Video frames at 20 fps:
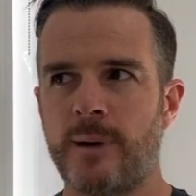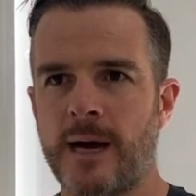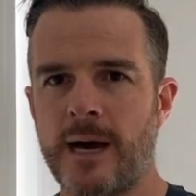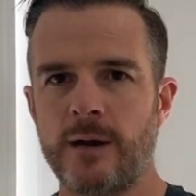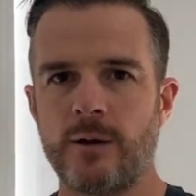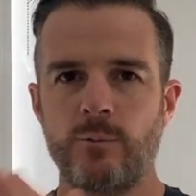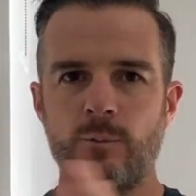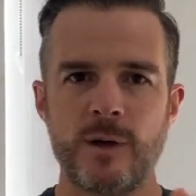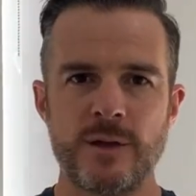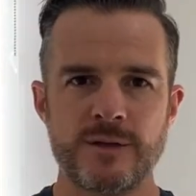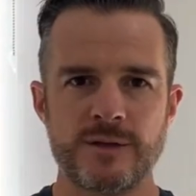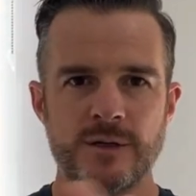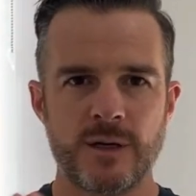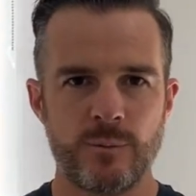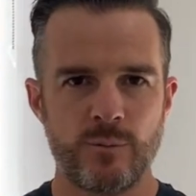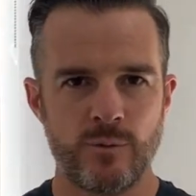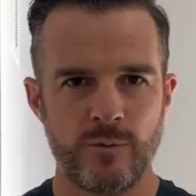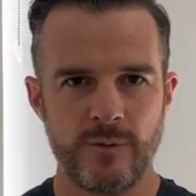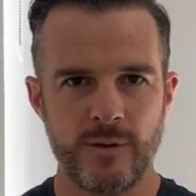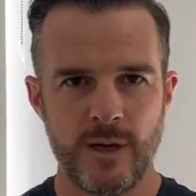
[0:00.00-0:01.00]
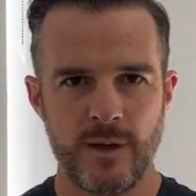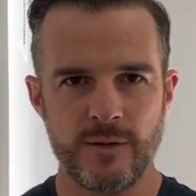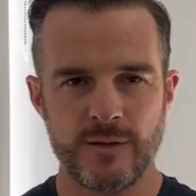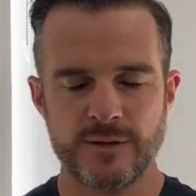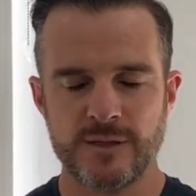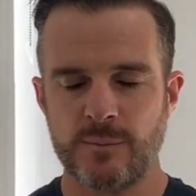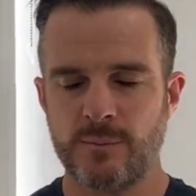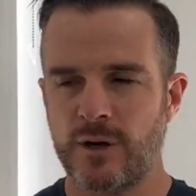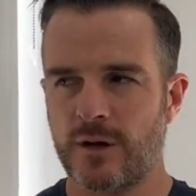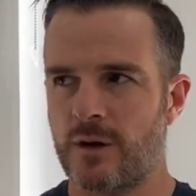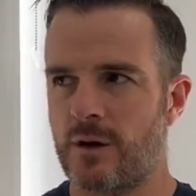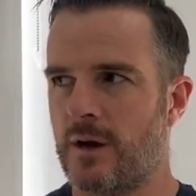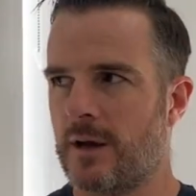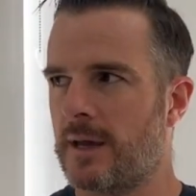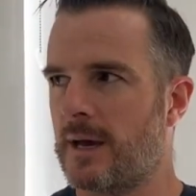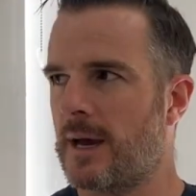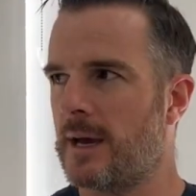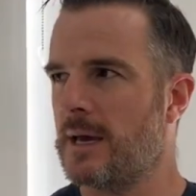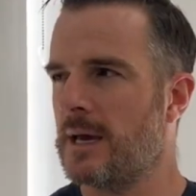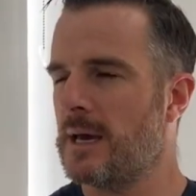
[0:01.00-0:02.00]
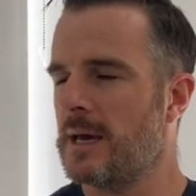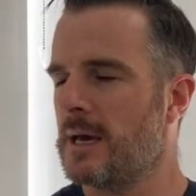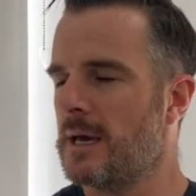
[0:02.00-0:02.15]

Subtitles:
pain on one side more than the other. So they might go, okay,